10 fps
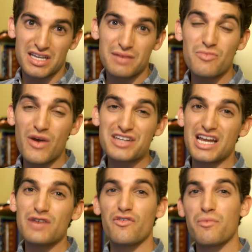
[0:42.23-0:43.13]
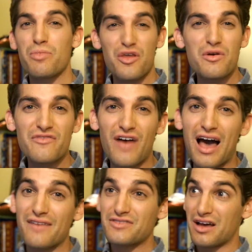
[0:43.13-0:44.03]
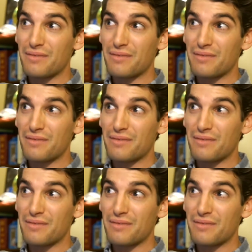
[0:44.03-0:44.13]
can range anywhere from $35 to